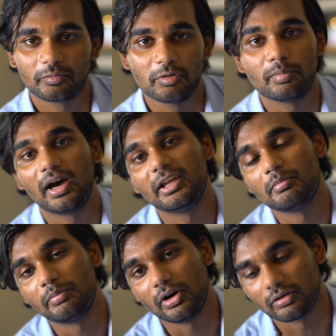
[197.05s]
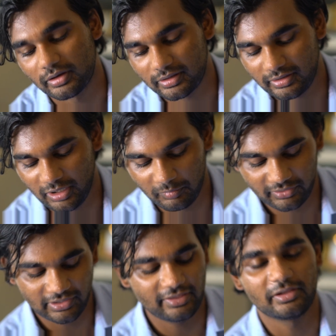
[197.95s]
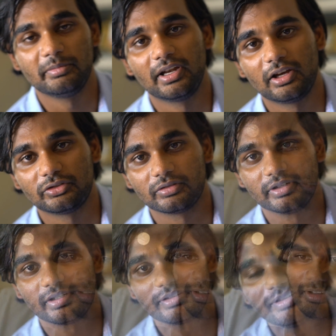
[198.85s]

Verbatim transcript: We buy in bulk and we set them in our jewelry.